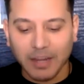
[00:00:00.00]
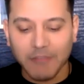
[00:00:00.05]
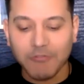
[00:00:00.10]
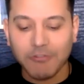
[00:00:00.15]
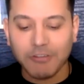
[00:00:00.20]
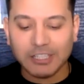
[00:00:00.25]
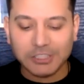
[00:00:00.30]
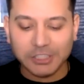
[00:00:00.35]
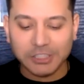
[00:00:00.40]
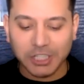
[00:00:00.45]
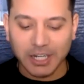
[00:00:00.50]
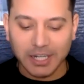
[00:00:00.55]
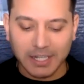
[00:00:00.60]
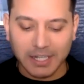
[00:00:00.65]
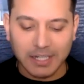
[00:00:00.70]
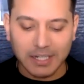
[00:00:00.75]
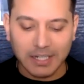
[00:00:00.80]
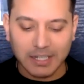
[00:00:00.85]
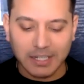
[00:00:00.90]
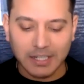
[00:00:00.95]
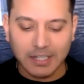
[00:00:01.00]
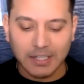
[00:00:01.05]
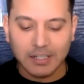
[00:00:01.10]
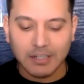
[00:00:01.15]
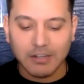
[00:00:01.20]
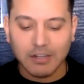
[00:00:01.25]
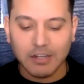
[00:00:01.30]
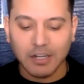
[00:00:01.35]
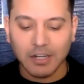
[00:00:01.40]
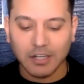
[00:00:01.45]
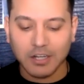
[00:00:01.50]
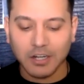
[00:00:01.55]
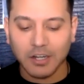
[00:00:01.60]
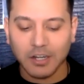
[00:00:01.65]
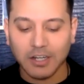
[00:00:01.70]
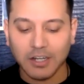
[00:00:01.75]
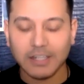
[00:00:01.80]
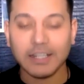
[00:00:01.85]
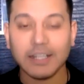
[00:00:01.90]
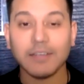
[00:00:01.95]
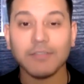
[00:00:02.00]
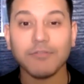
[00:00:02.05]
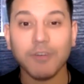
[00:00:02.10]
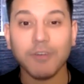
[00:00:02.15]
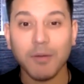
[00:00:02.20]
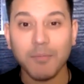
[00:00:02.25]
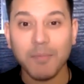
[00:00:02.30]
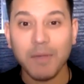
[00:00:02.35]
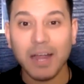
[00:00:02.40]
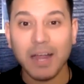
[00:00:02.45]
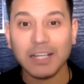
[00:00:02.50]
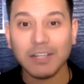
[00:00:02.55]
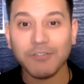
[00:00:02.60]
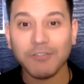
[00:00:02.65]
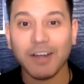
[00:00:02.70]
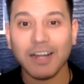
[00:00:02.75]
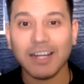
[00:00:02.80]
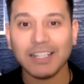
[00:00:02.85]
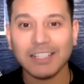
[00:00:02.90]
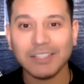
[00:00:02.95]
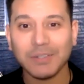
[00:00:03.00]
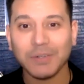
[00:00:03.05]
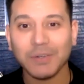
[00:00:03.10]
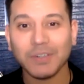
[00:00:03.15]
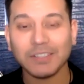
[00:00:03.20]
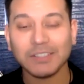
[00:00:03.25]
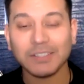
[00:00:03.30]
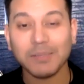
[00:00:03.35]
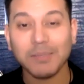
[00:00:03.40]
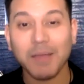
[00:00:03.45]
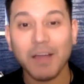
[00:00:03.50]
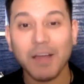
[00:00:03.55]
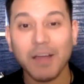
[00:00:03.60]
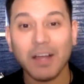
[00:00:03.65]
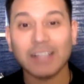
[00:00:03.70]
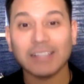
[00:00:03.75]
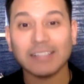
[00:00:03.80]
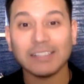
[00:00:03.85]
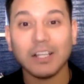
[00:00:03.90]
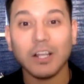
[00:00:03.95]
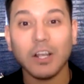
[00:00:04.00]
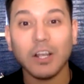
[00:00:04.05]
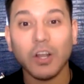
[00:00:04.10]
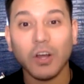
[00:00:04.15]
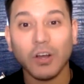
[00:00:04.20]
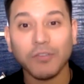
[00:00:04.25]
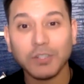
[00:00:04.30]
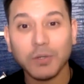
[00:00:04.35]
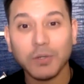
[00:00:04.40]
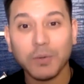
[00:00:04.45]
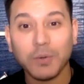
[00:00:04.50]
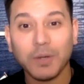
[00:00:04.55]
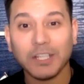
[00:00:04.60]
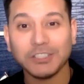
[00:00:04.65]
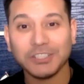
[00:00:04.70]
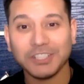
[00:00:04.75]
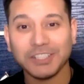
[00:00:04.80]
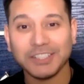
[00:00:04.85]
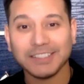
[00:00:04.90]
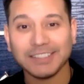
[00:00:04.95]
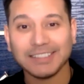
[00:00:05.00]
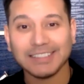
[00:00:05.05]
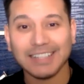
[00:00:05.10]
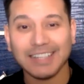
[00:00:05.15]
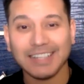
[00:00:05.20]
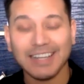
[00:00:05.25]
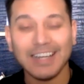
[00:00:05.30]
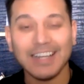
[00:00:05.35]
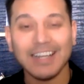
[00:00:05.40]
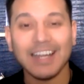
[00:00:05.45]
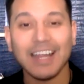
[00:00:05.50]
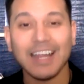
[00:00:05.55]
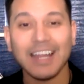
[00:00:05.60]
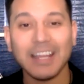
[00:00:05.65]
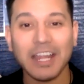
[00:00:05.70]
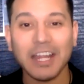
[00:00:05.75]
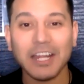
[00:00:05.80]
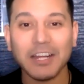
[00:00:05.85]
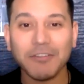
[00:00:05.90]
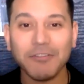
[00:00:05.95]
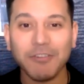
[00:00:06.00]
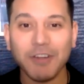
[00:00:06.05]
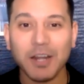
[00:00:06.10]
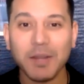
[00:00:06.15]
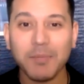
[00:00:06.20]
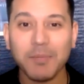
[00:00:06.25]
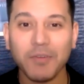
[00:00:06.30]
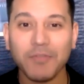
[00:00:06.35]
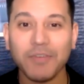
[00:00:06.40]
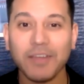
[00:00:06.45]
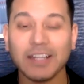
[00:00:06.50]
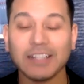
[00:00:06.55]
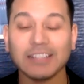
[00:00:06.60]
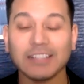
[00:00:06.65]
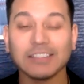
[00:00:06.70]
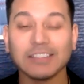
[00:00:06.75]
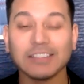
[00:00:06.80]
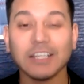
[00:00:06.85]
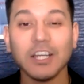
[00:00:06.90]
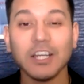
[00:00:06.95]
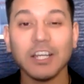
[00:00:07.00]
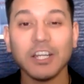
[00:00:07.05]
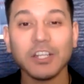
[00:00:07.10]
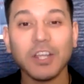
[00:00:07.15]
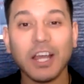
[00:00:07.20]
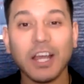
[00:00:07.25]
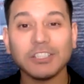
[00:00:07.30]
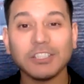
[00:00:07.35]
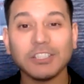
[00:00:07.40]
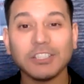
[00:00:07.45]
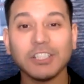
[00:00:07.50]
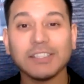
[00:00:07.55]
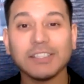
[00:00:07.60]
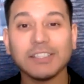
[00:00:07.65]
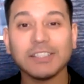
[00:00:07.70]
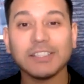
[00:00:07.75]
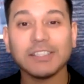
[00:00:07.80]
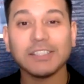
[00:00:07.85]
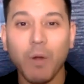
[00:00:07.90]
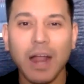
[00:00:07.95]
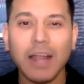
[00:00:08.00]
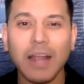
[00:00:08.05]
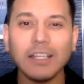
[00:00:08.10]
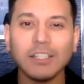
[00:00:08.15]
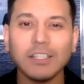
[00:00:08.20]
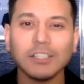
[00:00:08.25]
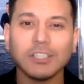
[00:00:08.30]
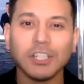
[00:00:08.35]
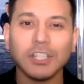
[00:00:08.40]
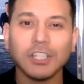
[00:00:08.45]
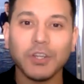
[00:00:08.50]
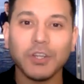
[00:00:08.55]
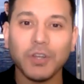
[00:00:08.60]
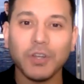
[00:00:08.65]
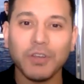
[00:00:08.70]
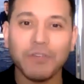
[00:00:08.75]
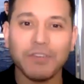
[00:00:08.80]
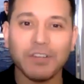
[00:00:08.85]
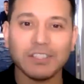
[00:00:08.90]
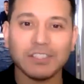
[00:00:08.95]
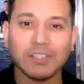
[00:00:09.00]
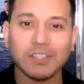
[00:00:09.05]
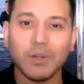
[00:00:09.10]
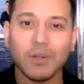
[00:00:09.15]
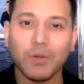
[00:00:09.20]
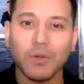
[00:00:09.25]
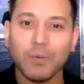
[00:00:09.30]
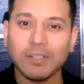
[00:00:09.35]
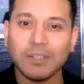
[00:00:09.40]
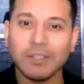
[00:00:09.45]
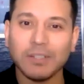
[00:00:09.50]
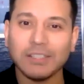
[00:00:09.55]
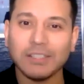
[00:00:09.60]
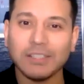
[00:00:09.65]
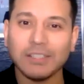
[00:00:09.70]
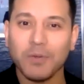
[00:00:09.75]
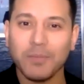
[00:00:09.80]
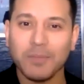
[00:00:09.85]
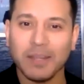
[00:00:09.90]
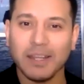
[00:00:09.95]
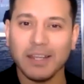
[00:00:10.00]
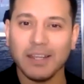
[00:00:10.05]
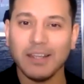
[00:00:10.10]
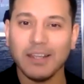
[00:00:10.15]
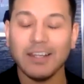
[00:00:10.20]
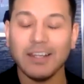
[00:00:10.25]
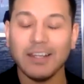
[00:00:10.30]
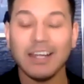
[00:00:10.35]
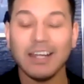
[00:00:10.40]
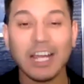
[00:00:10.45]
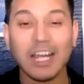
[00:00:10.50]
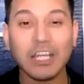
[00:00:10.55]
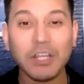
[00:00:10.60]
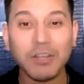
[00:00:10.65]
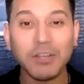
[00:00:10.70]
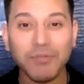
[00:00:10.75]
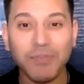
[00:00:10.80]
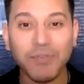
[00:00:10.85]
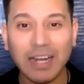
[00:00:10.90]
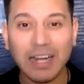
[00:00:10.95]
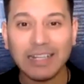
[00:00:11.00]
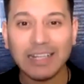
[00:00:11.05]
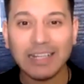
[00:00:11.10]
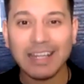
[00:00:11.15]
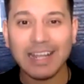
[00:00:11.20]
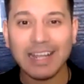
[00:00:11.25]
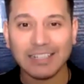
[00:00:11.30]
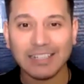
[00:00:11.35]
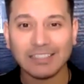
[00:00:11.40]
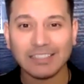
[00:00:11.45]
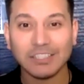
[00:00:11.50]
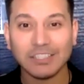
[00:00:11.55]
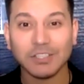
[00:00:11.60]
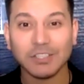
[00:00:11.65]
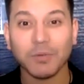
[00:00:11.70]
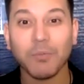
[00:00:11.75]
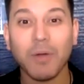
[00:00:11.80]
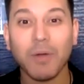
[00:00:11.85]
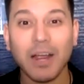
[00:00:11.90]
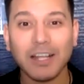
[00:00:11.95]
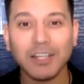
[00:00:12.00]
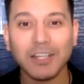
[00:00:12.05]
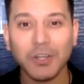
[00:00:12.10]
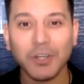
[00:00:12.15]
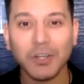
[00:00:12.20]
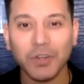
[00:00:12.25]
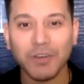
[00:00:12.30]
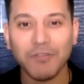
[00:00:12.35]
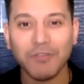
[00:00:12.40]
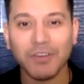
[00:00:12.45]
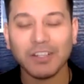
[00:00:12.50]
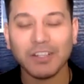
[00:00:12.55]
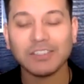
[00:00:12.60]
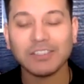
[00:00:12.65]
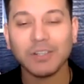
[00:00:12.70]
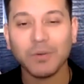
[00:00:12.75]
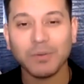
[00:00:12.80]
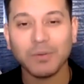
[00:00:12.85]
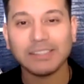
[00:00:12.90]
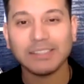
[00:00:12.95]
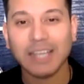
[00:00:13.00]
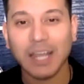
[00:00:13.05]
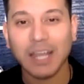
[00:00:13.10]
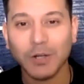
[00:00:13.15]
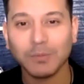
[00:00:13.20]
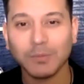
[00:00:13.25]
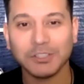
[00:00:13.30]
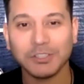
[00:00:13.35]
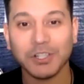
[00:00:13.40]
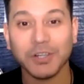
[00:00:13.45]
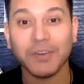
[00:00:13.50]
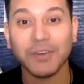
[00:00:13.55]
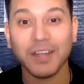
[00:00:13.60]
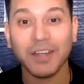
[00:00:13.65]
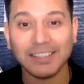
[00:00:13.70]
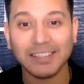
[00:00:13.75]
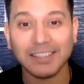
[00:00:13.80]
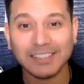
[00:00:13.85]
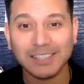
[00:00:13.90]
Rishan Lakhani from Mind Valley talks about as loft questions. And the incredible things, you ask yourself, why does the universe always support me? And you find the answers of why the universe always helps you and